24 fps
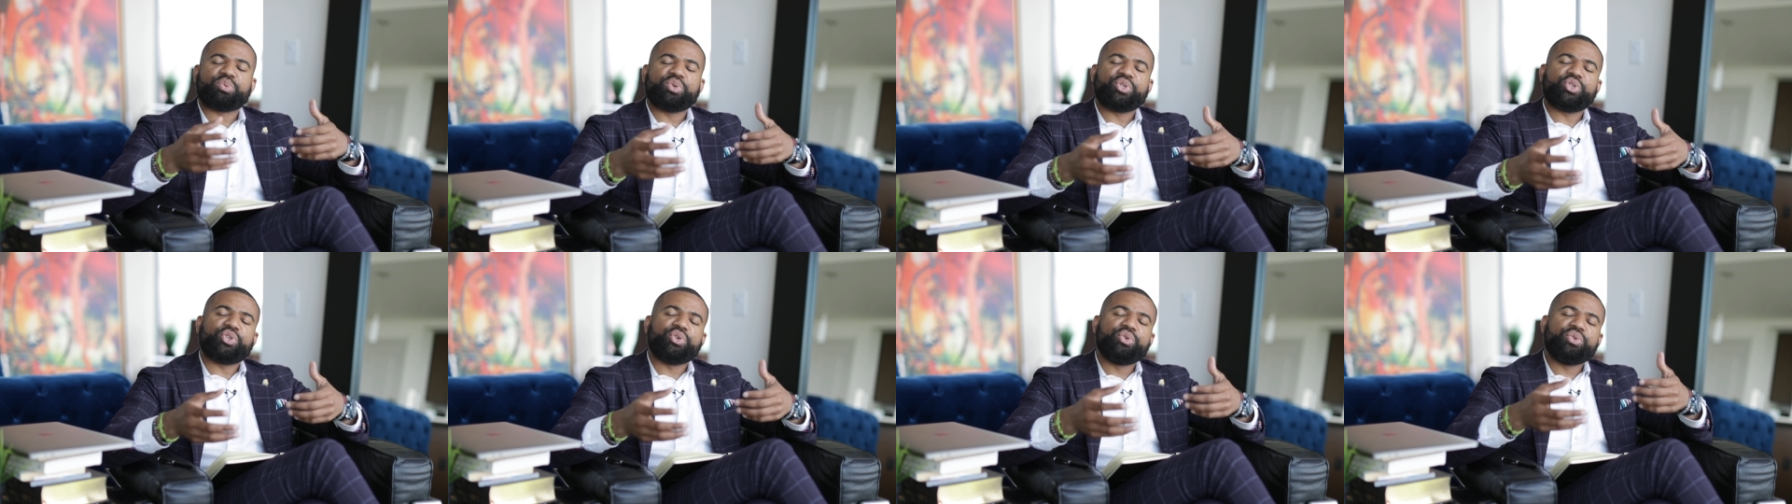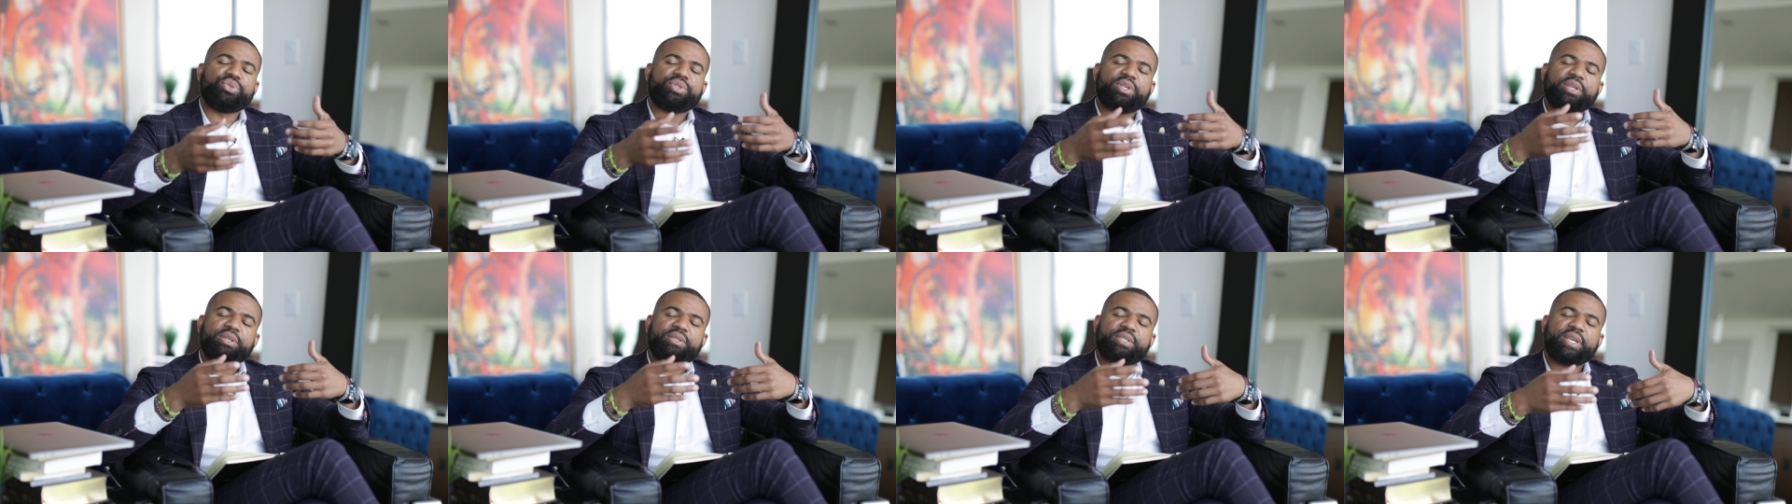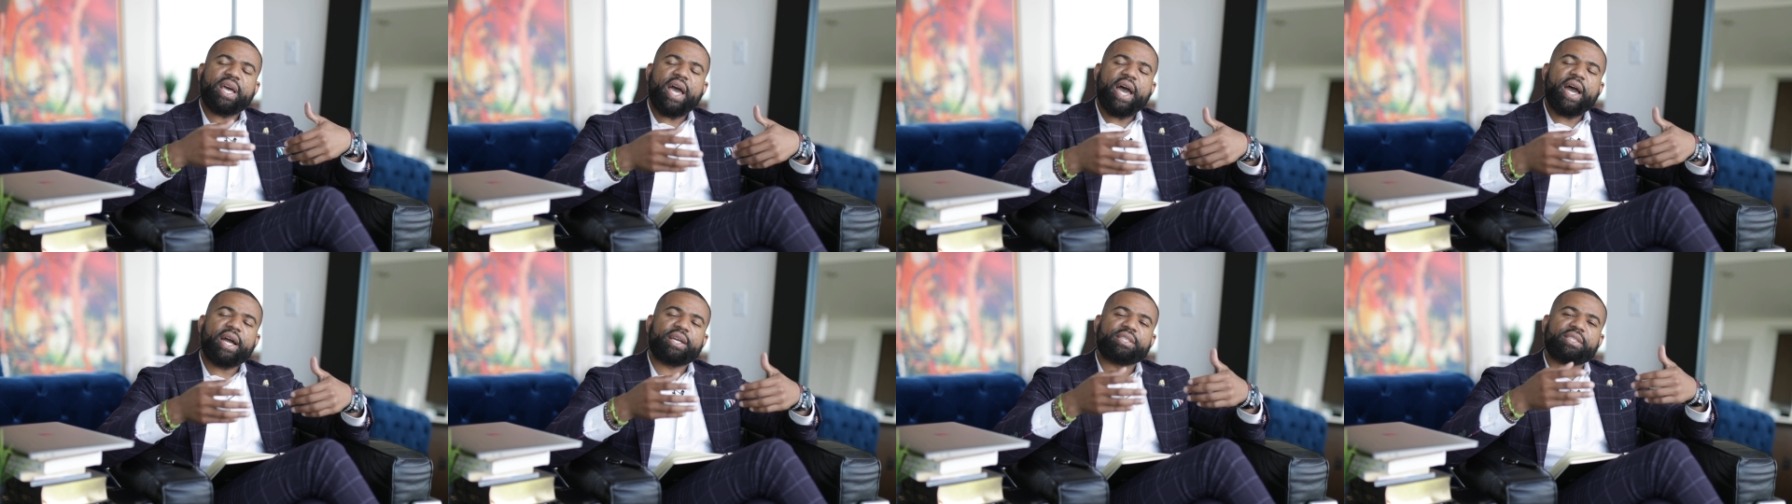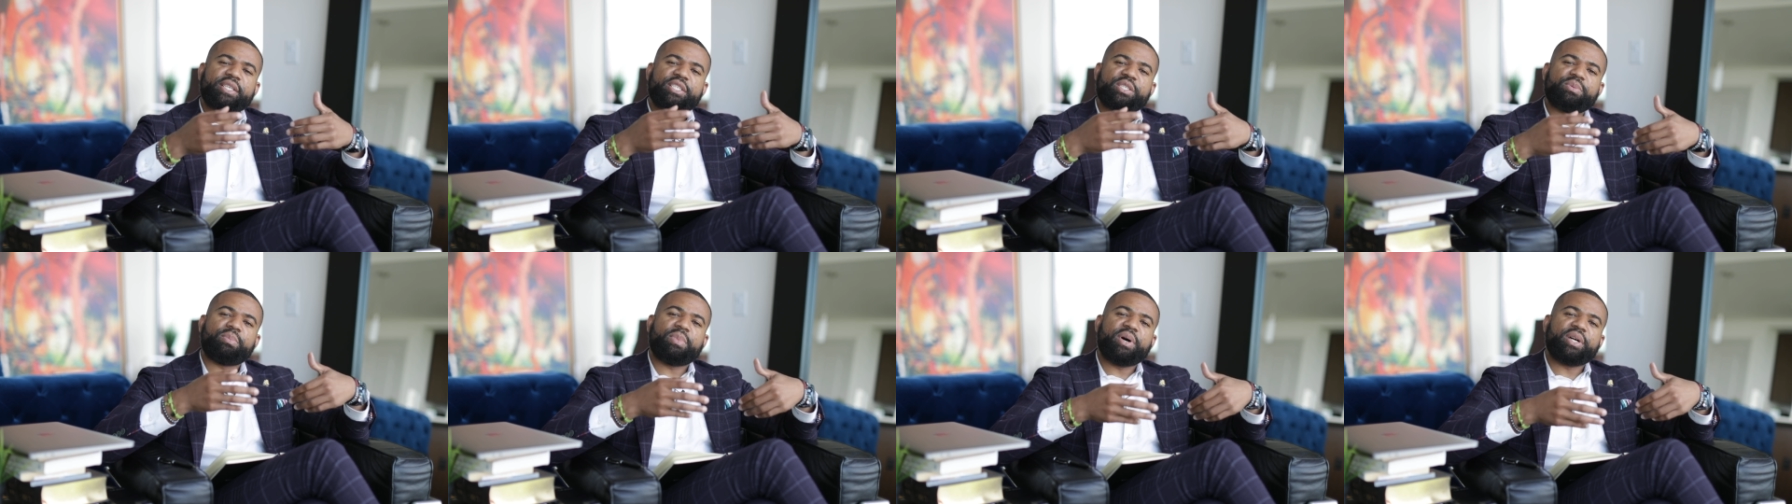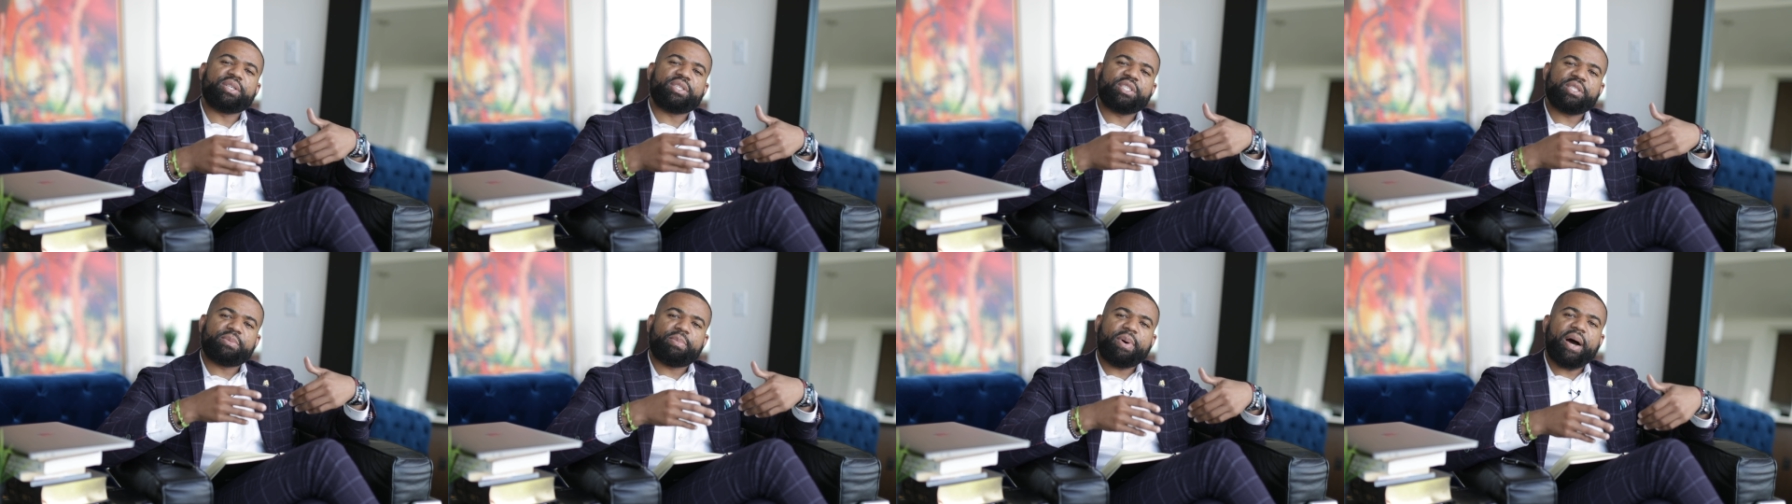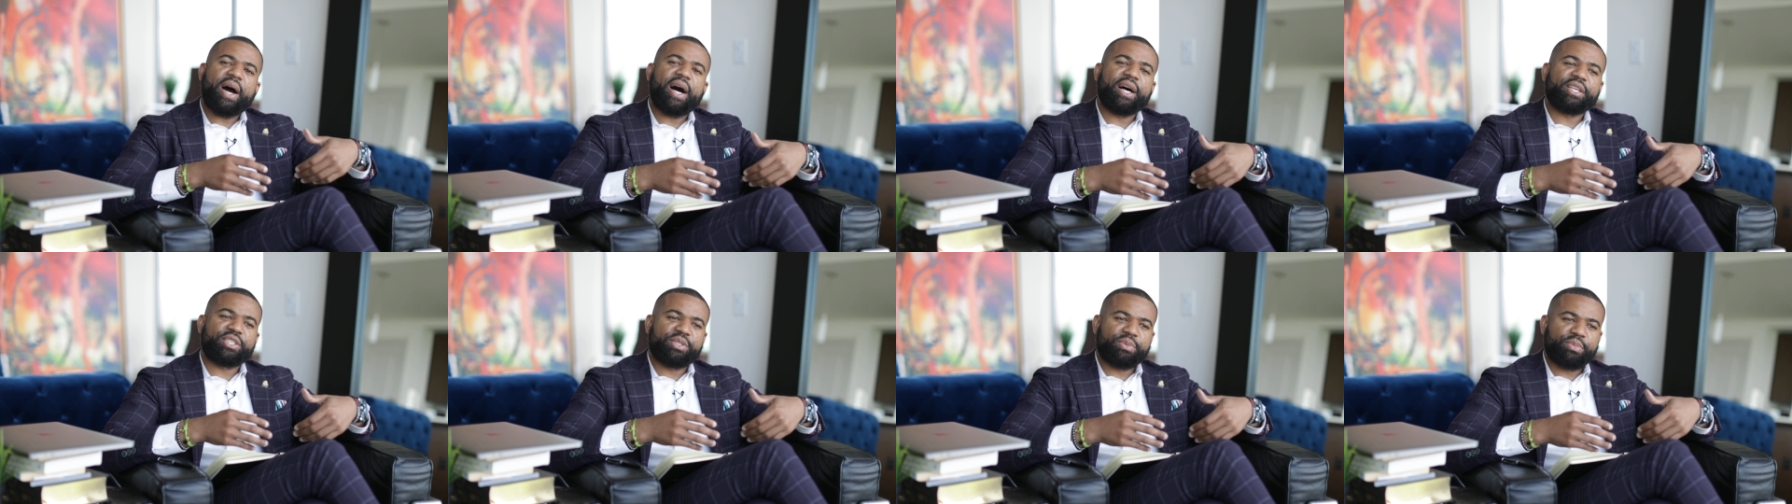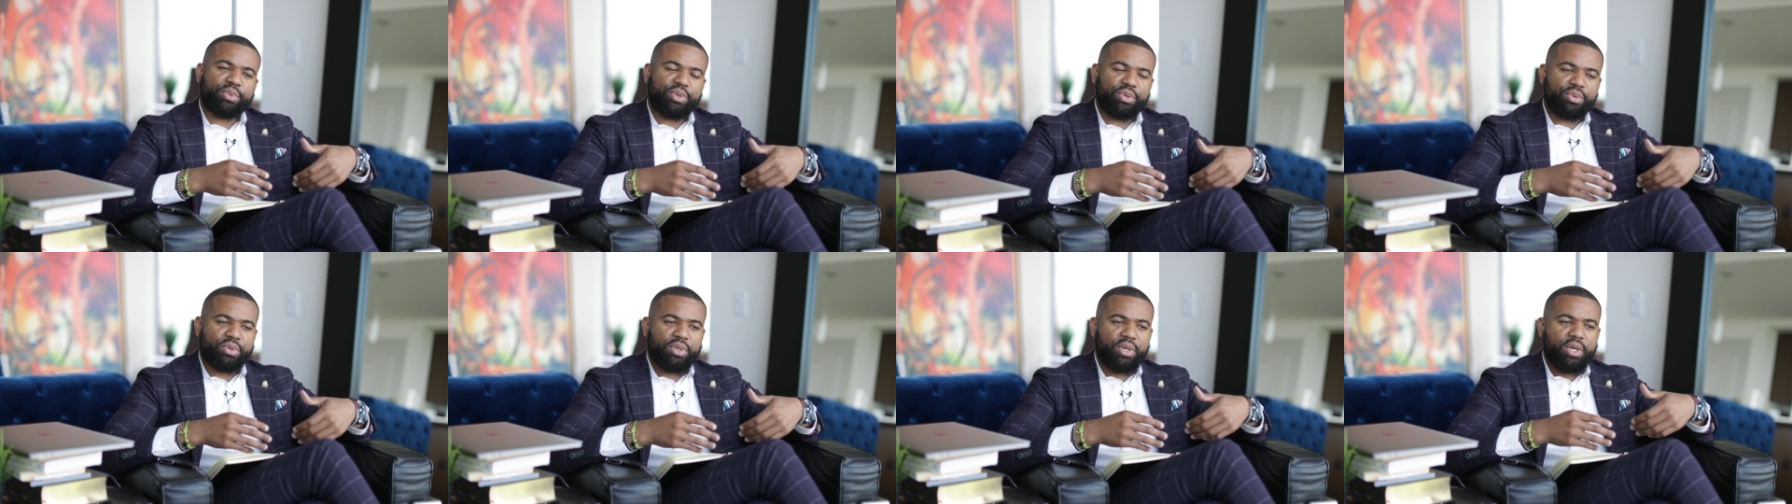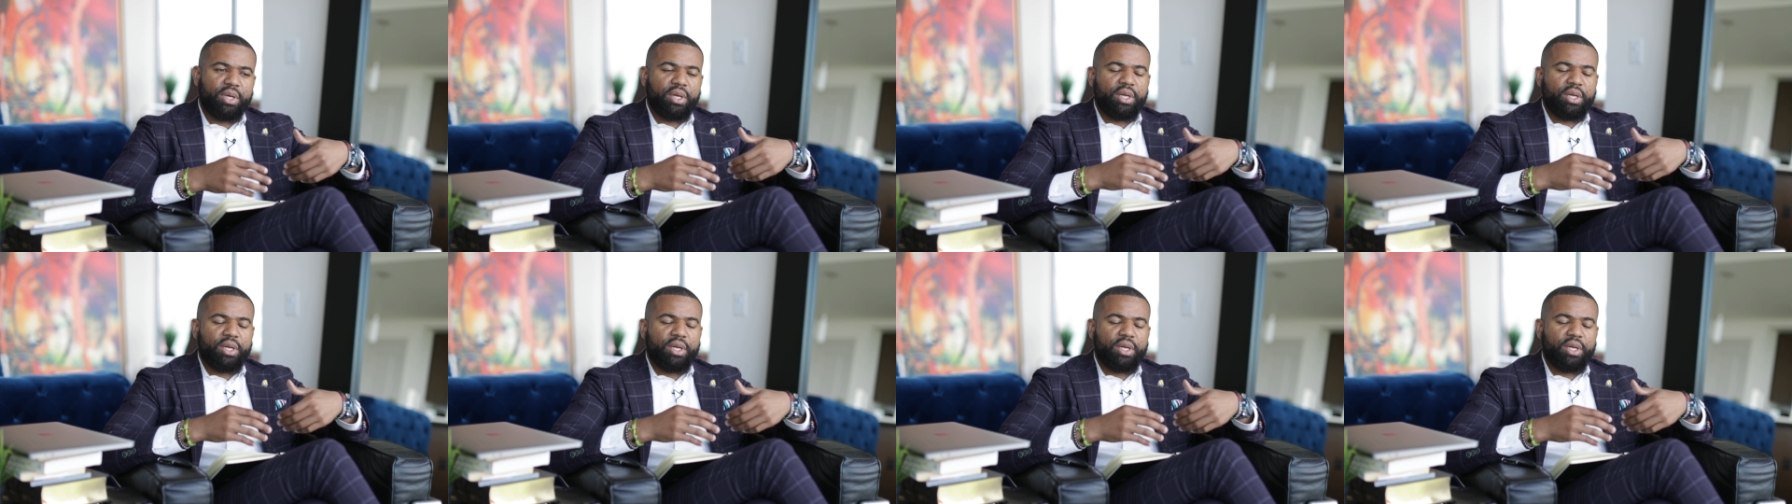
reducing tax as much as possible.